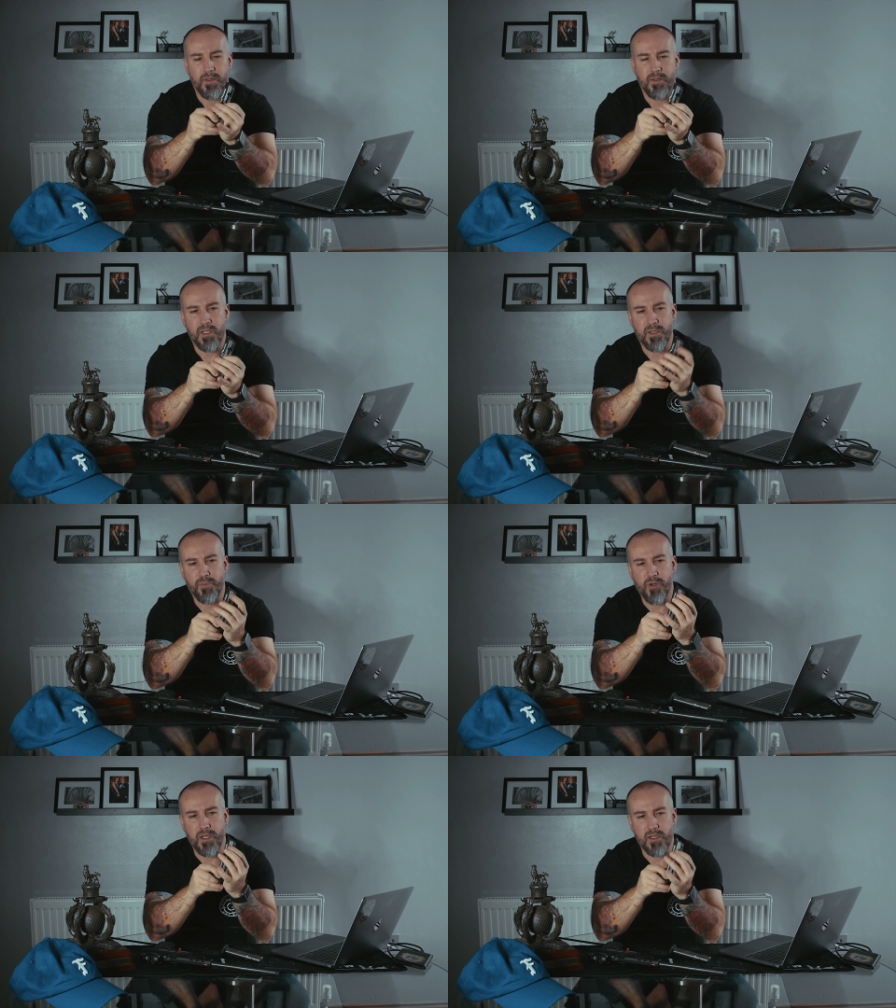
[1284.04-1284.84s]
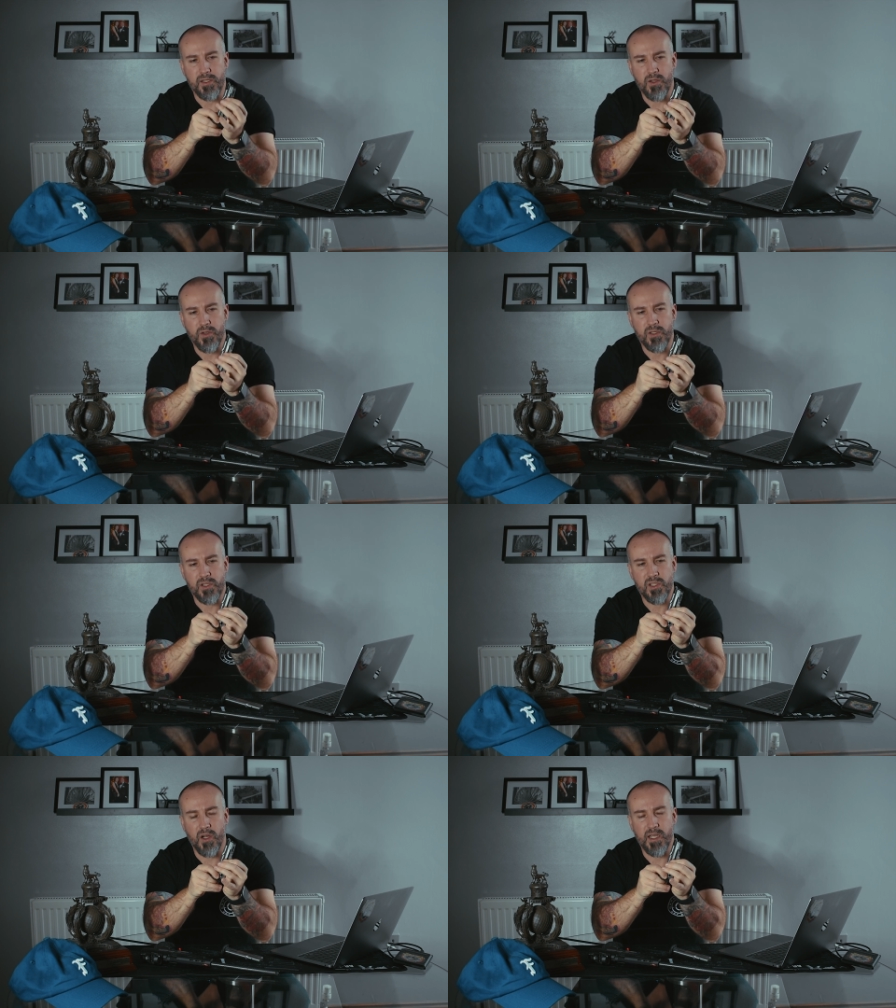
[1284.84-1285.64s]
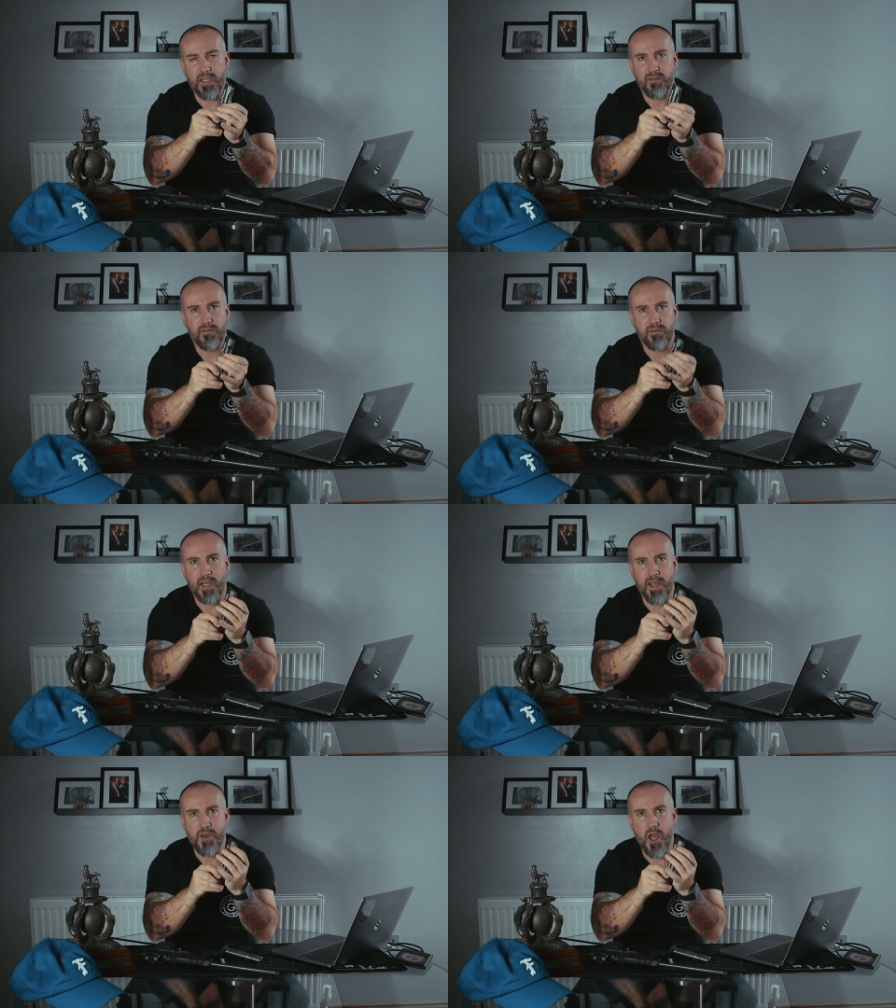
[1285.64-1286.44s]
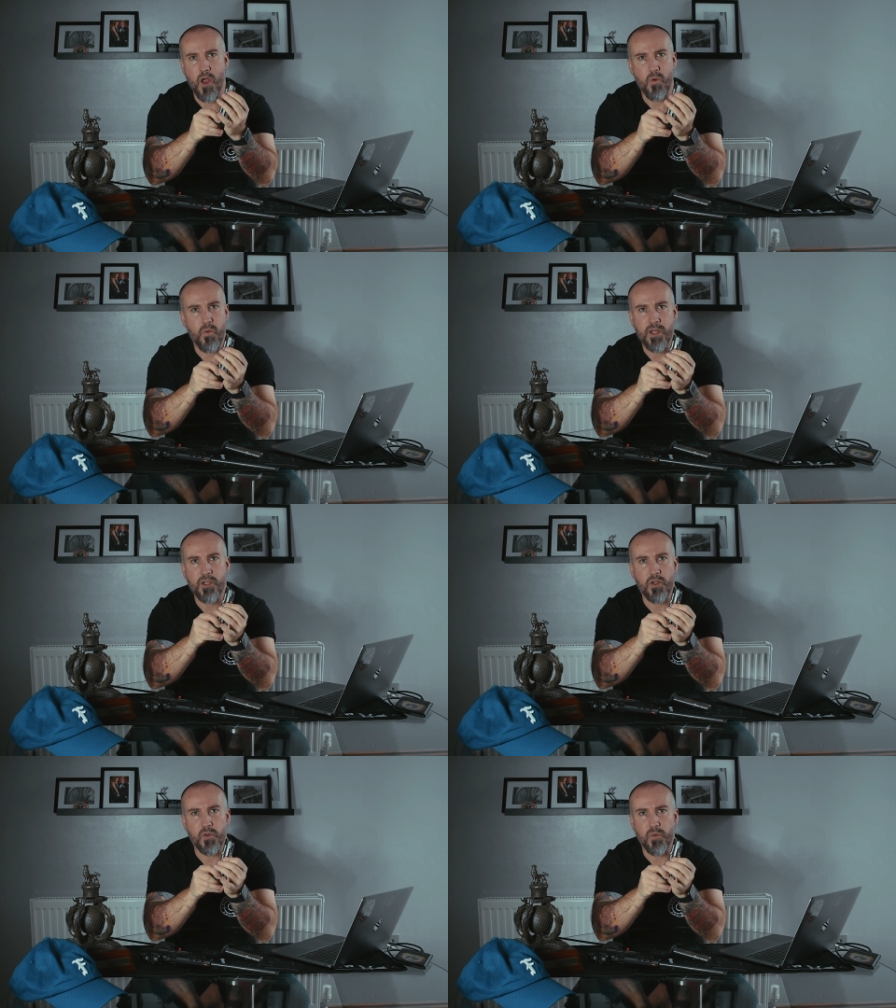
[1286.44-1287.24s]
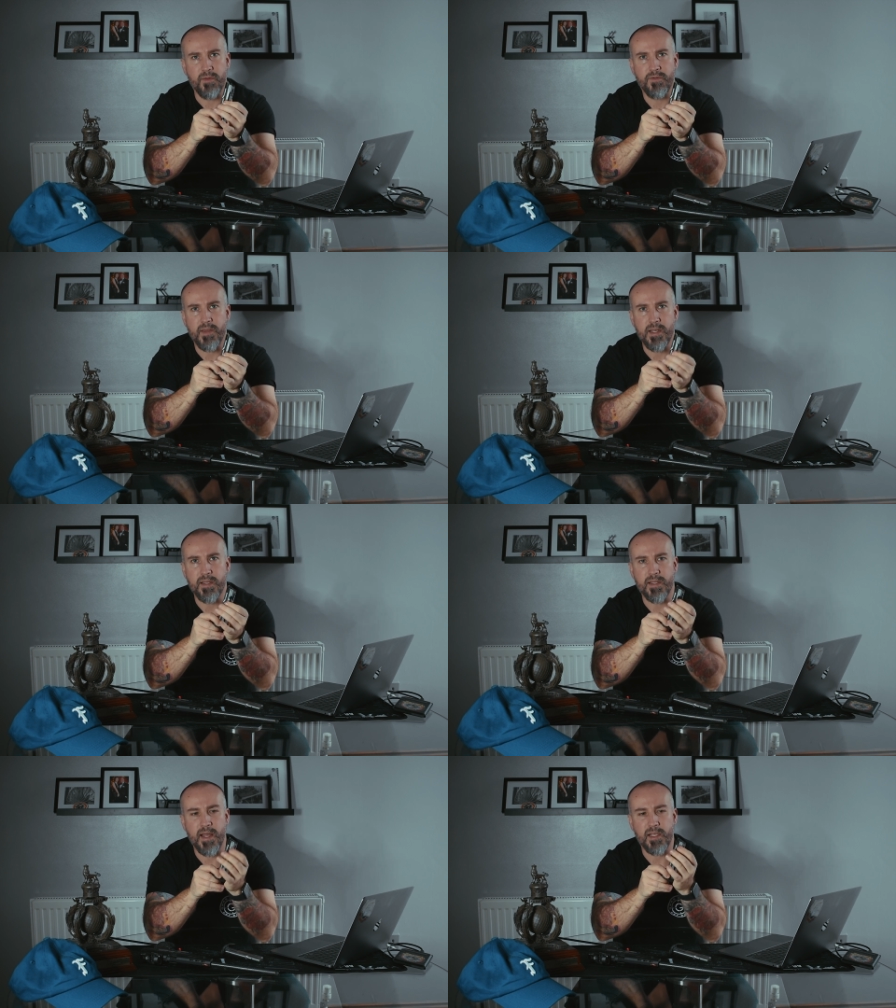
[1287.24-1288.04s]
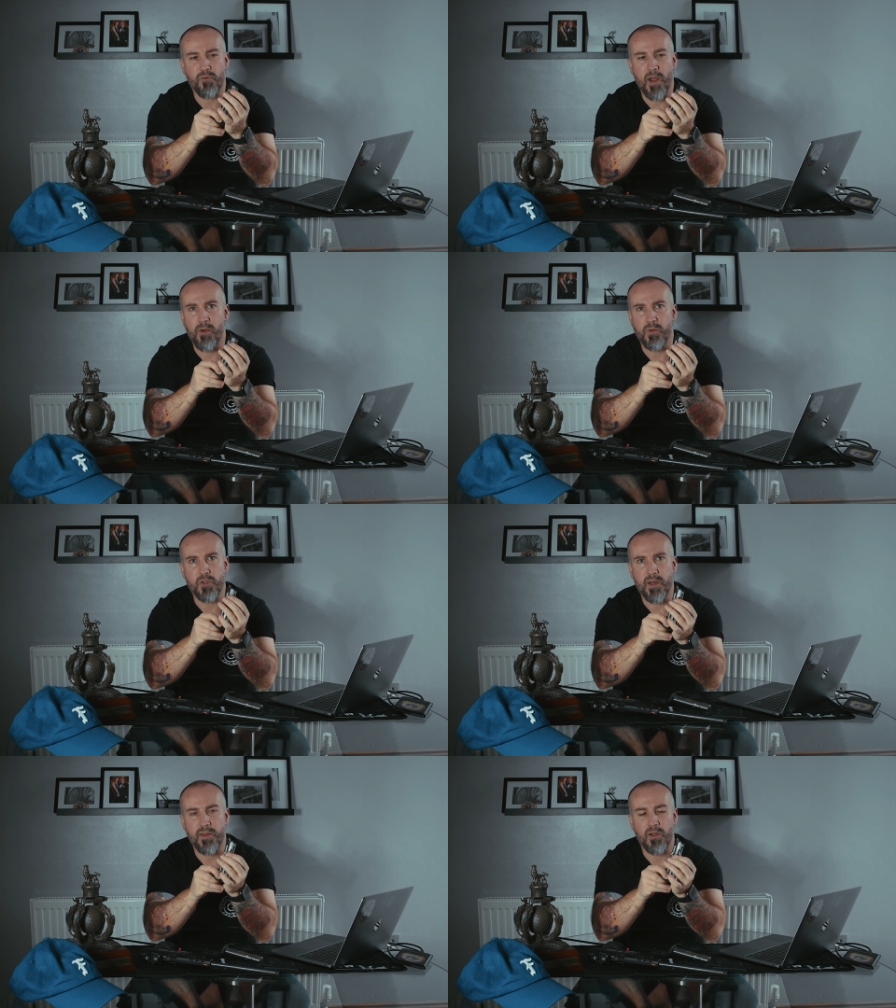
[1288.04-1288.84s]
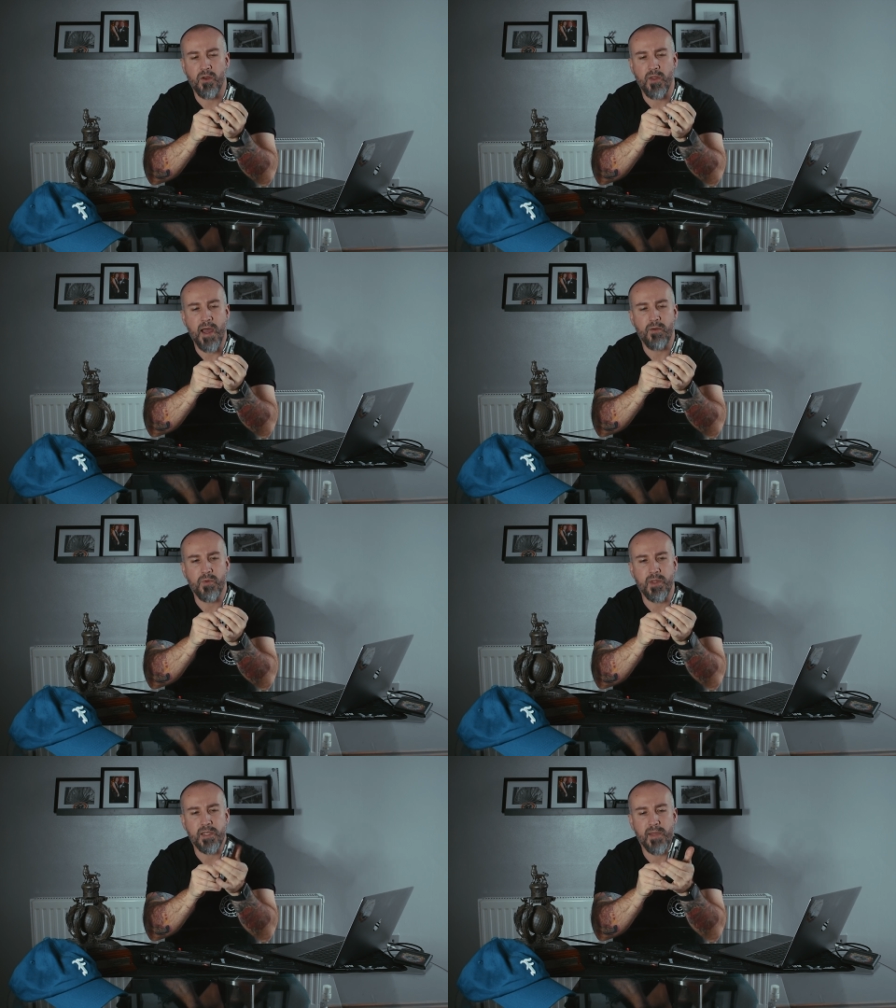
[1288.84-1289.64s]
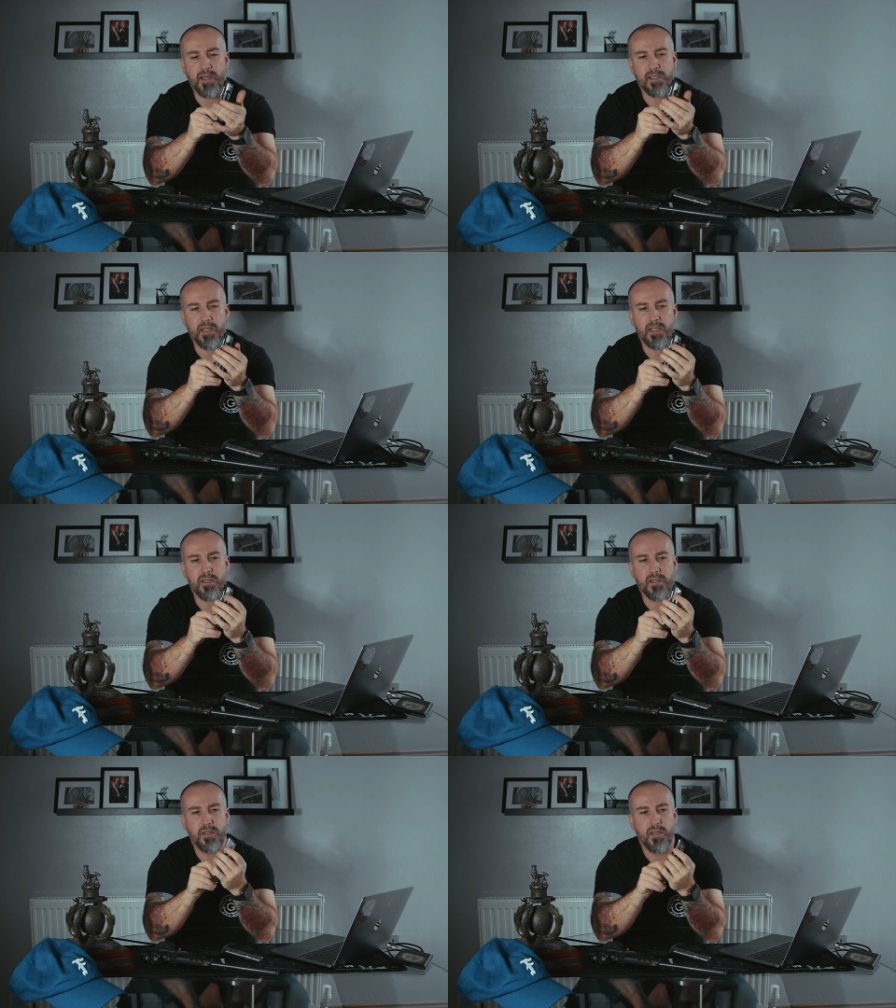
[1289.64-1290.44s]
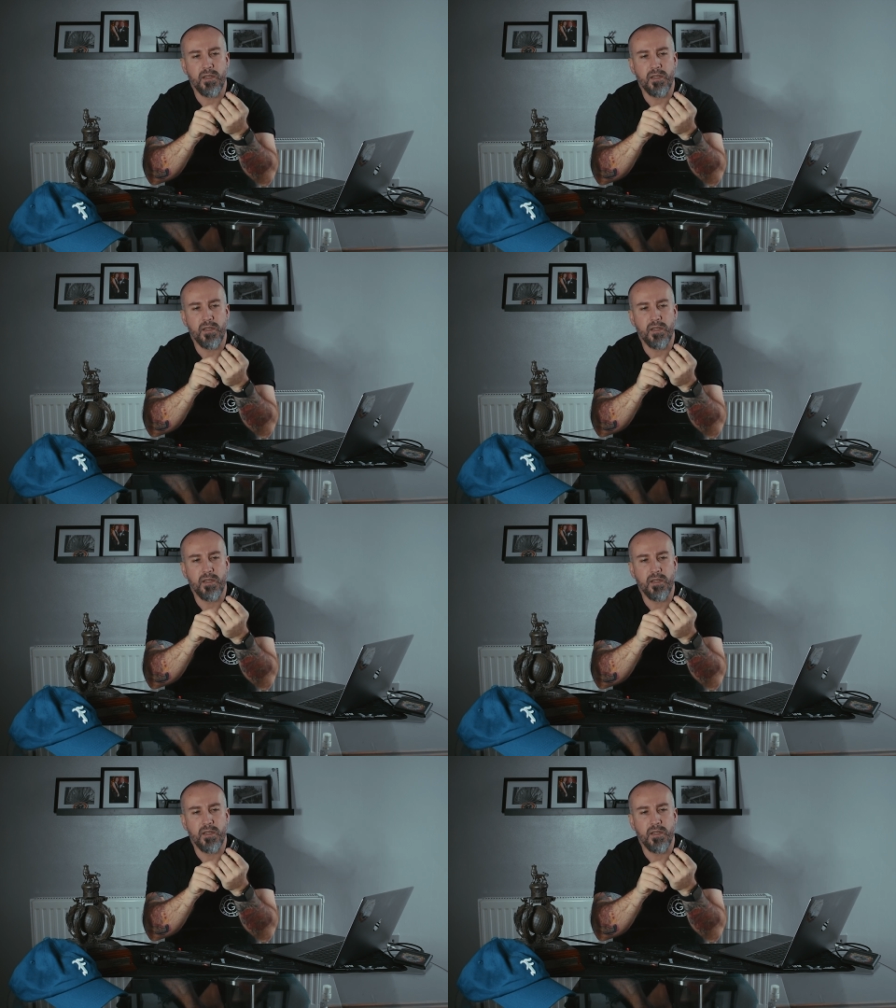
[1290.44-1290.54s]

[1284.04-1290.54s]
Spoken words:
The spring's nice and solid. Again, no issues with feeding the next rounds or anything like that with these magazines.